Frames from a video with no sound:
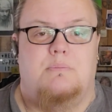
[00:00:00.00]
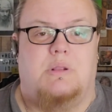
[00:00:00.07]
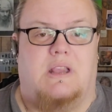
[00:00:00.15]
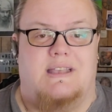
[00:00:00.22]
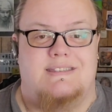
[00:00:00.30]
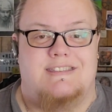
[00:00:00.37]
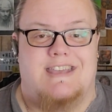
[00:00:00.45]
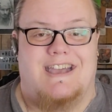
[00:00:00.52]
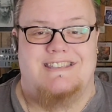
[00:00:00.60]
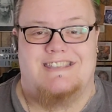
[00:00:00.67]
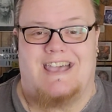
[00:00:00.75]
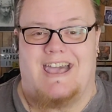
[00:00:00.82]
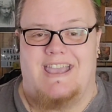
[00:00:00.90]

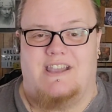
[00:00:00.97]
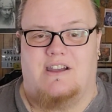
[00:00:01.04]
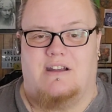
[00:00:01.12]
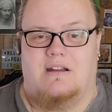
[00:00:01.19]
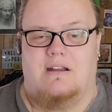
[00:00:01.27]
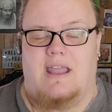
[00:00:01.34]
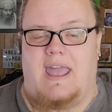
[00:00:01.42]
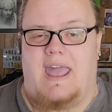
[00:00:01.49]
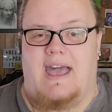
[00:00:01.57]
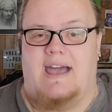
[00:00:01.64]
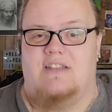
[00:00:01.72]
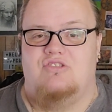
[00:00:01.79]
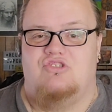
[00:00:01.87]

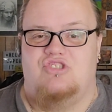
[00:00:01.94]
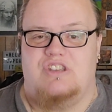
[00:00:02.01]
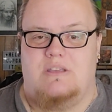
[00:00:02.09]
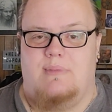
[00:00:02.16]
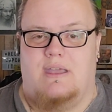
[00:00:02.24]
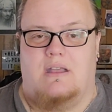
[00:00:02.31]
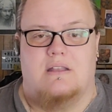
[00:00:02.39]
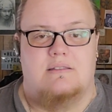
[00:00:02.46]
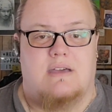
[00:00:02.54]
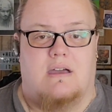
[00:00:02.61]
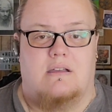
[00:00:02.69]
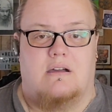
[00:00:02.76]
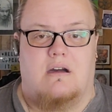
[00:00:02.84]

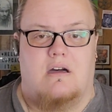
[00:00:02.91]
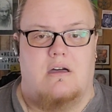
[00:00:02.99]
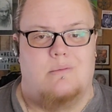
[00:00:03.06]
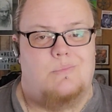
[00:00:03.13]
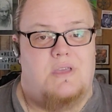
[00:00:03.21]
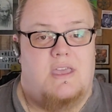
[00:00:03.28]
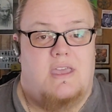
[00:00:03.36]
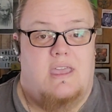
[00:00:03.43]
plussizehiker@gmail.com.